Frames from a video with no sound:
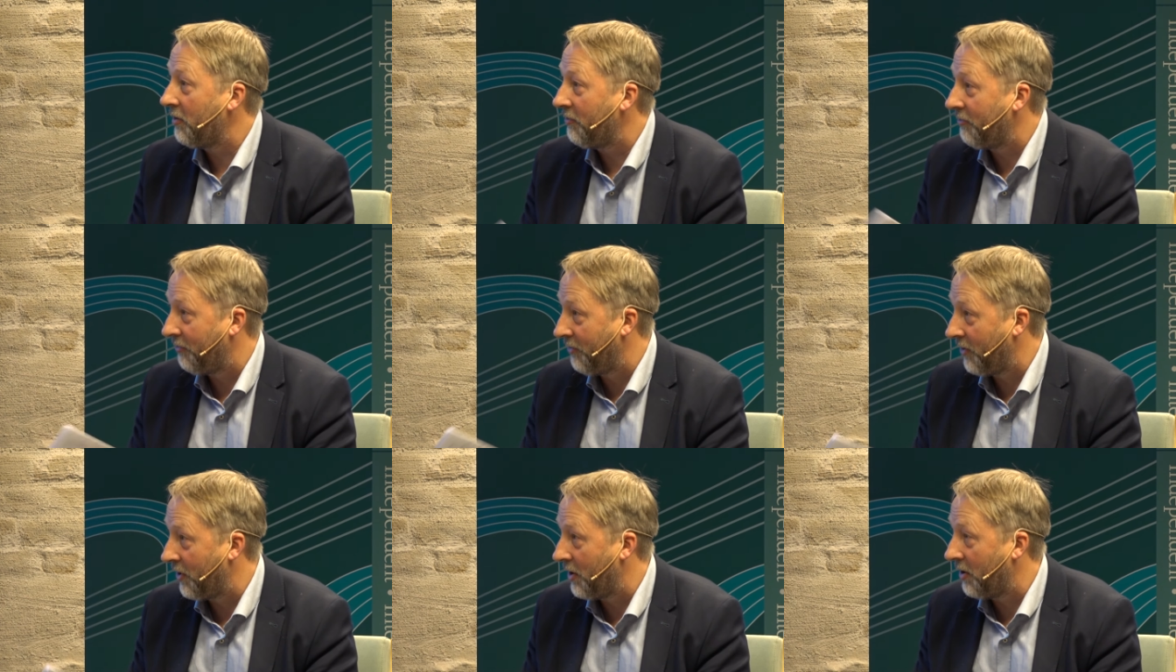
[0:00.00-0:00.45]

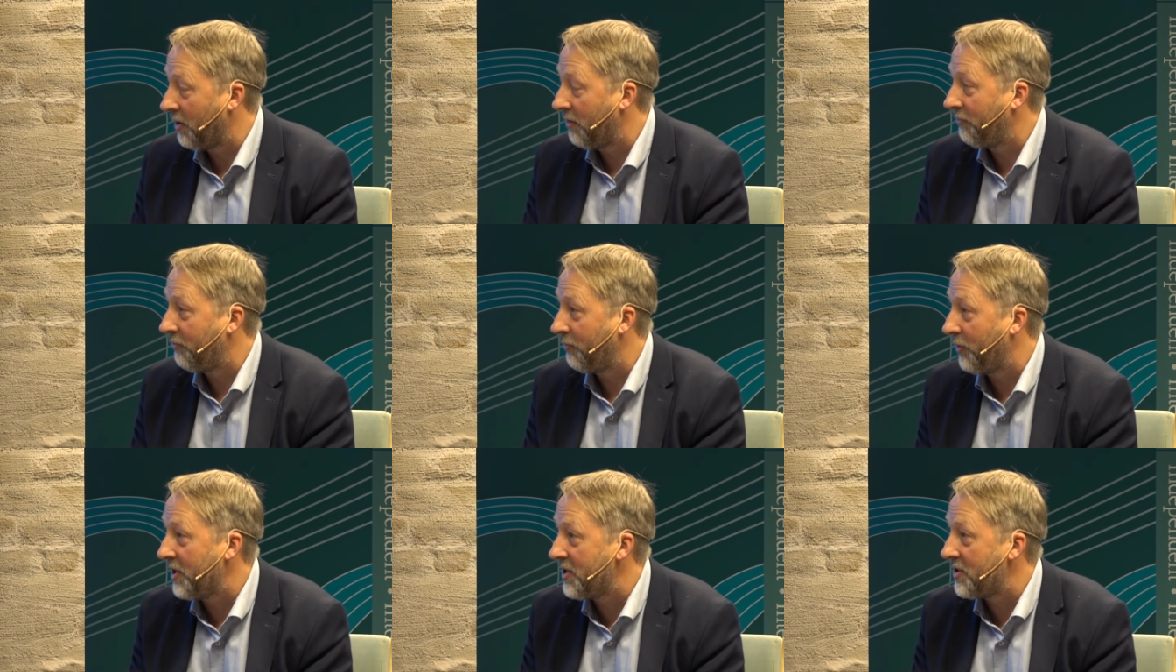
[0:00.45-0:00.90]
of
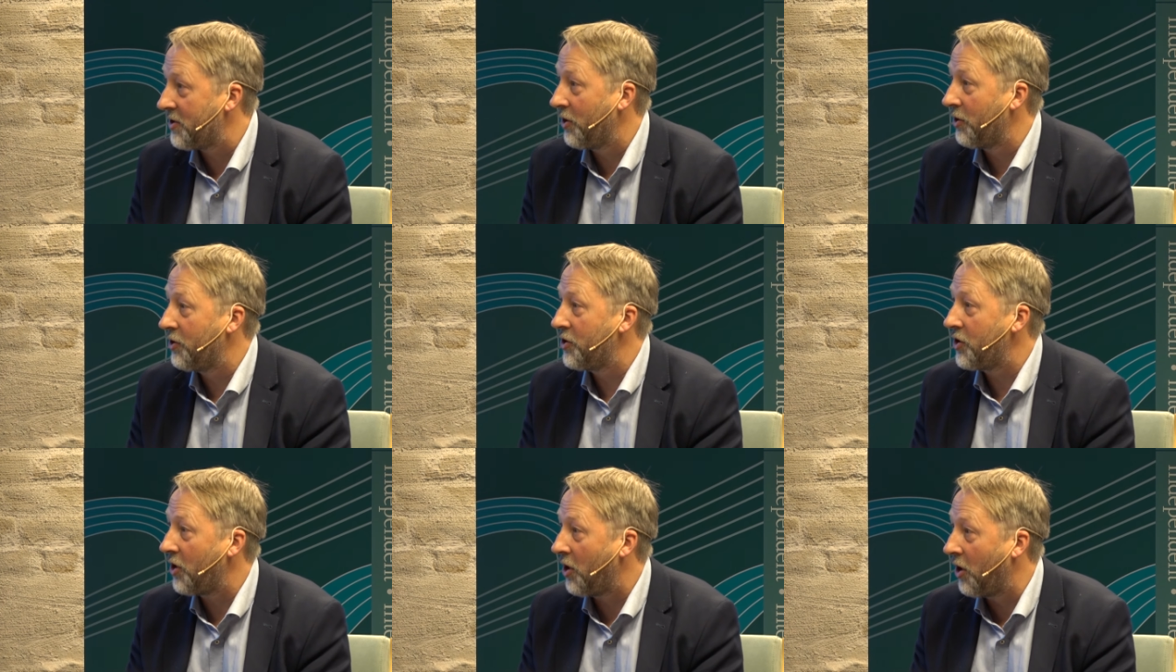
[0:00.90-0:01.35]
of
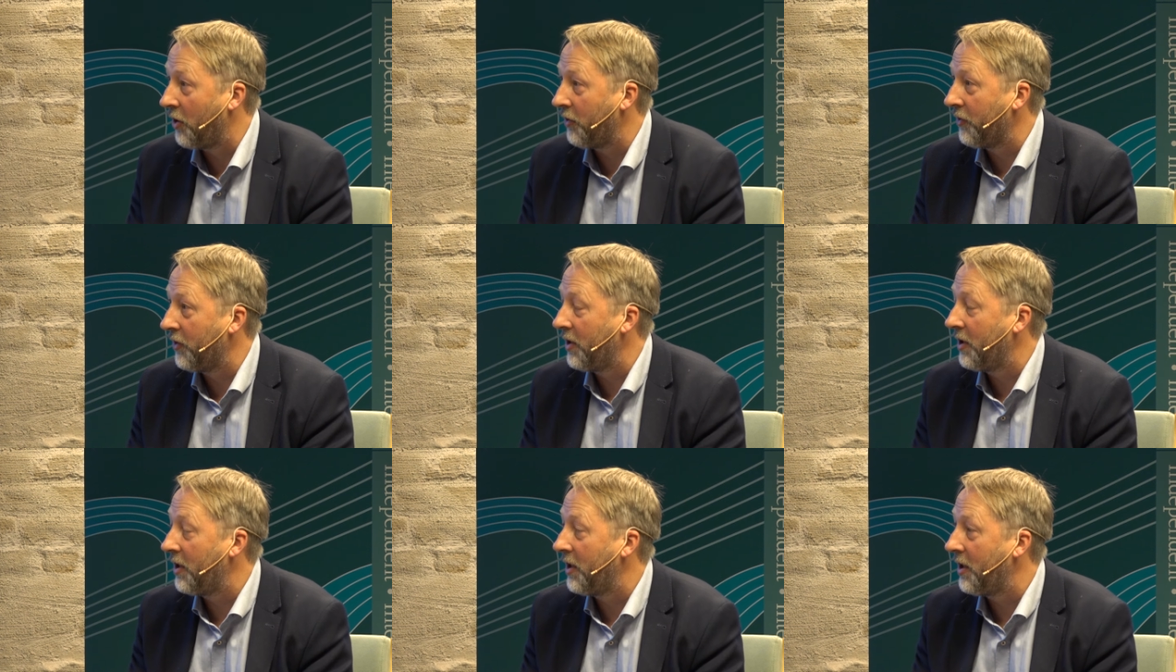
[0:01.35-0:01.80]
research
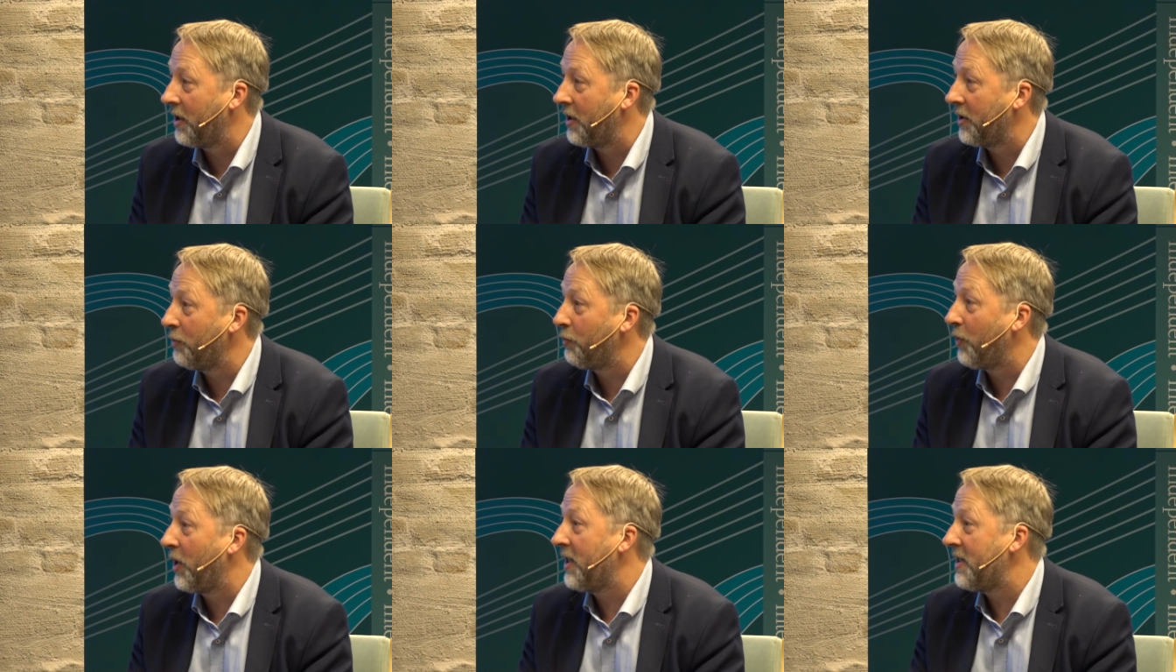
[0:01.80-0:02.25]
on
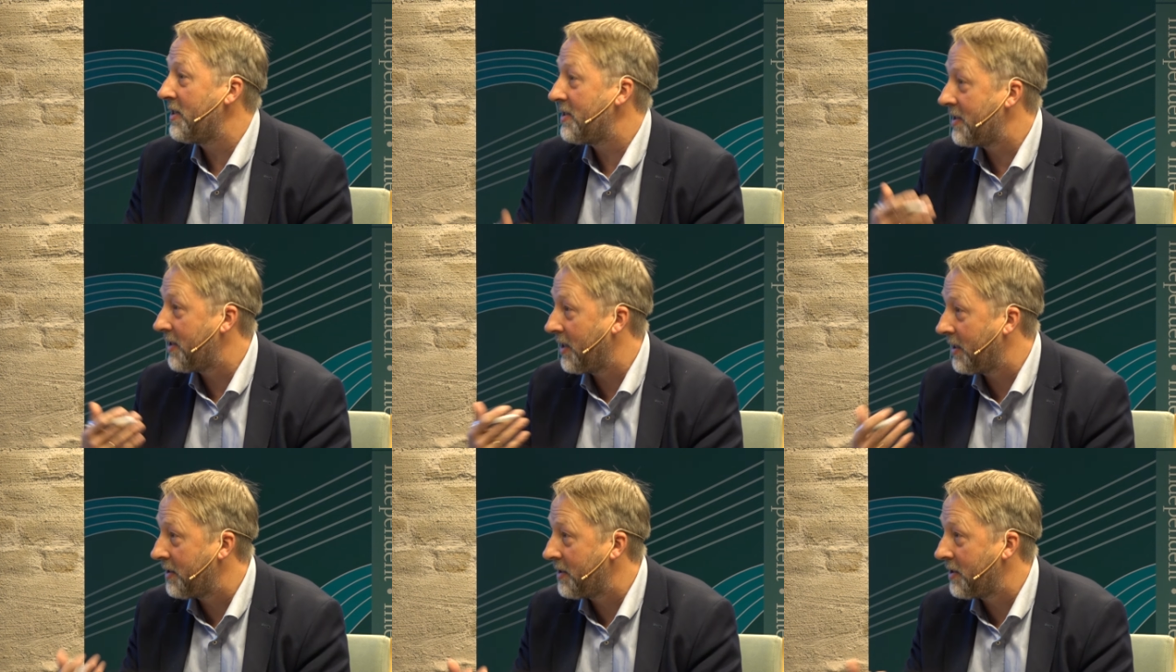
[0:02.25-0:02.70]
the ways
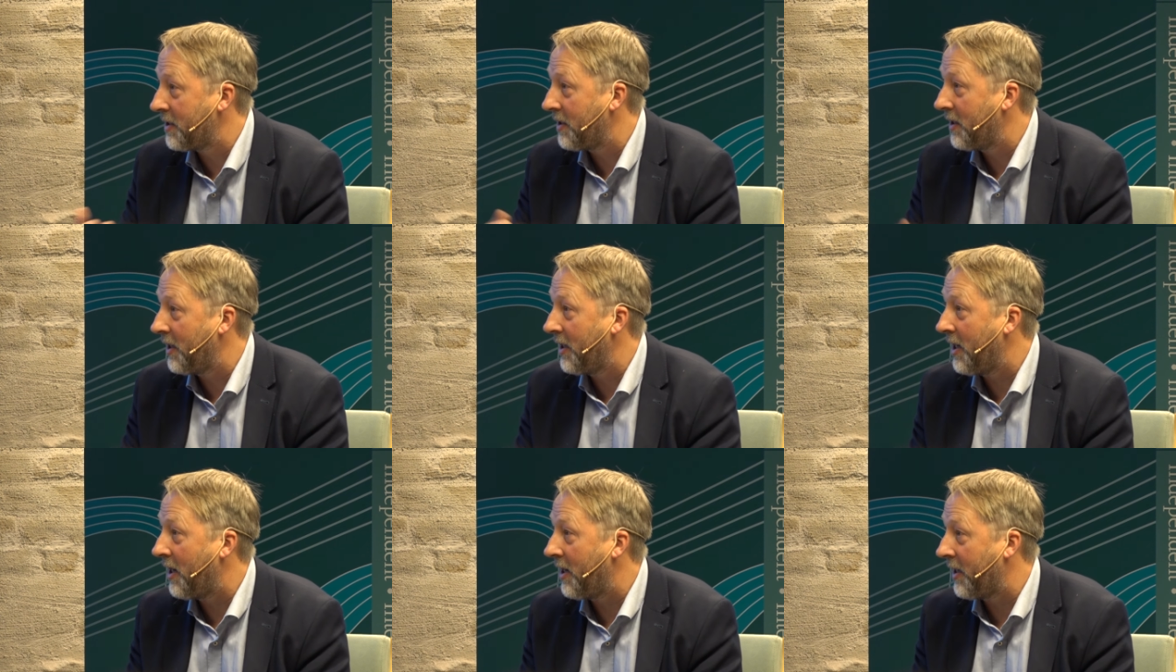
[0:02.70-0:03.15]
that
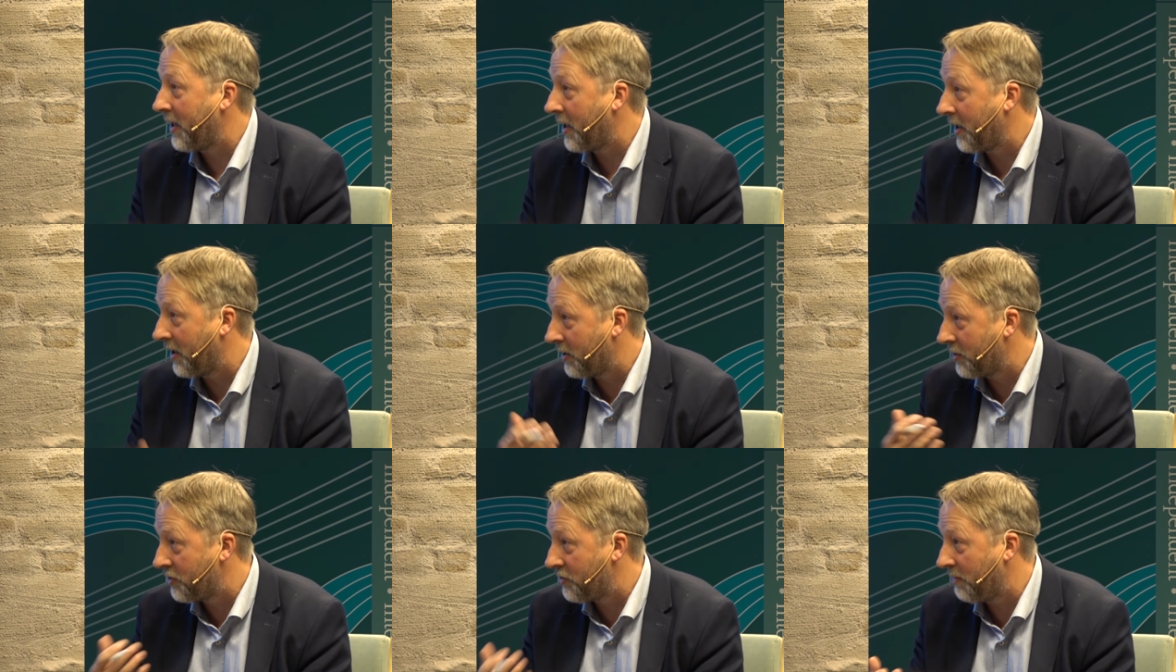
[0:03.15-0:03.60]
AI
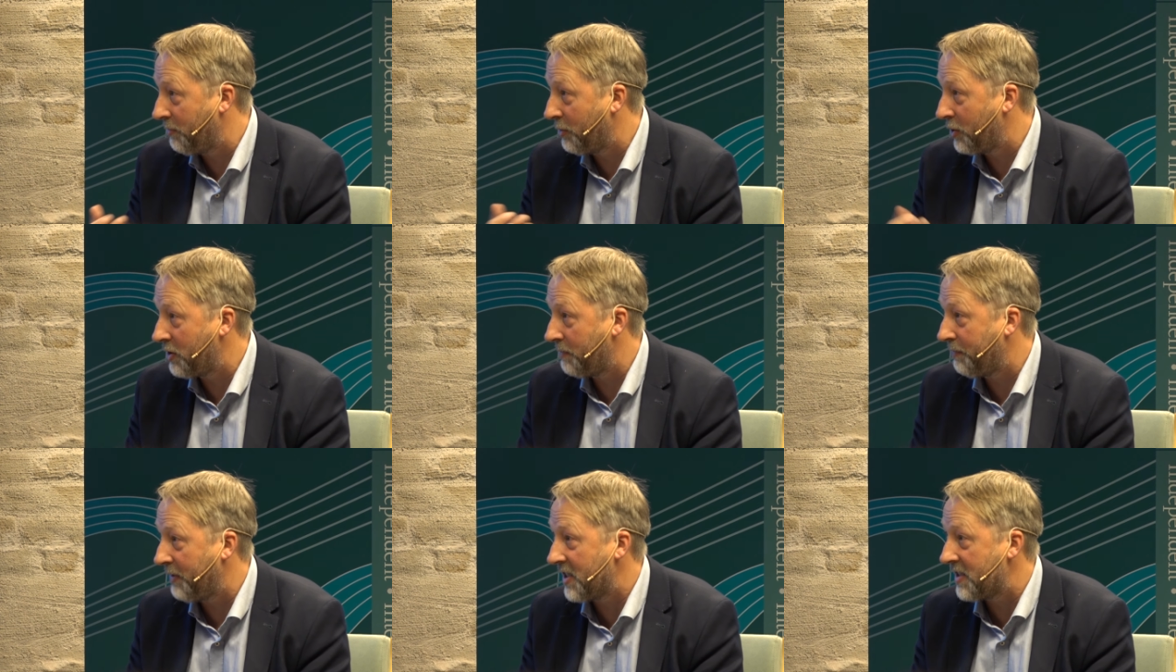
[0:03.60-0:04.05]
can
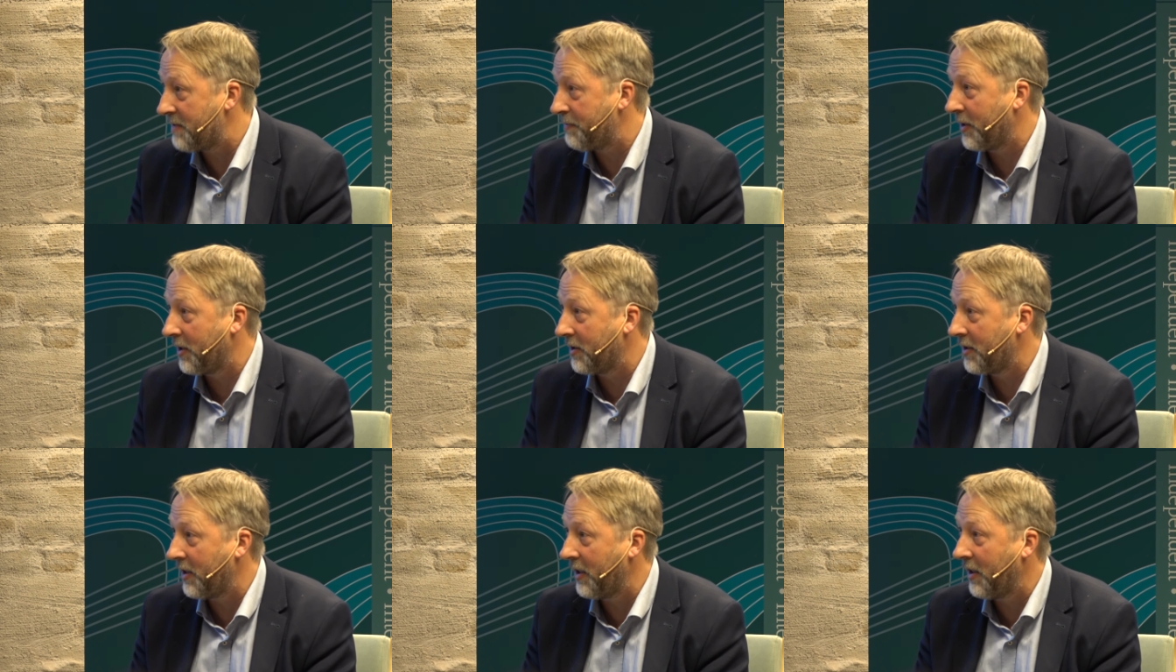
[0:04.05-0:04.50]
contribute to peace
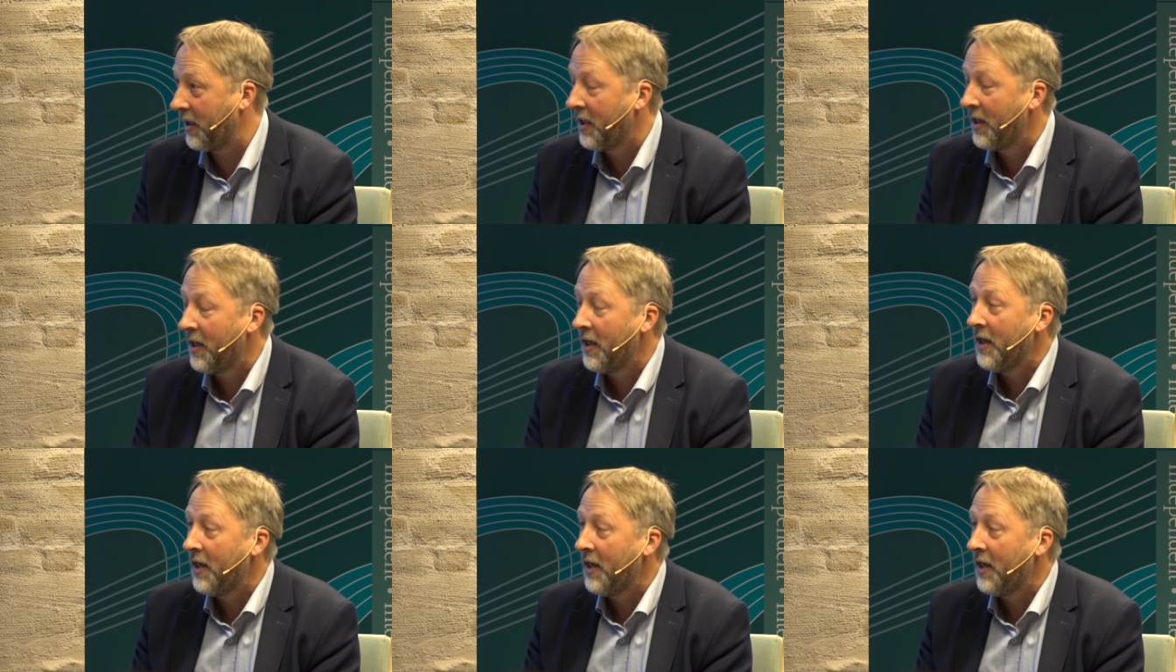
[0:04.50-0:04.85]
building,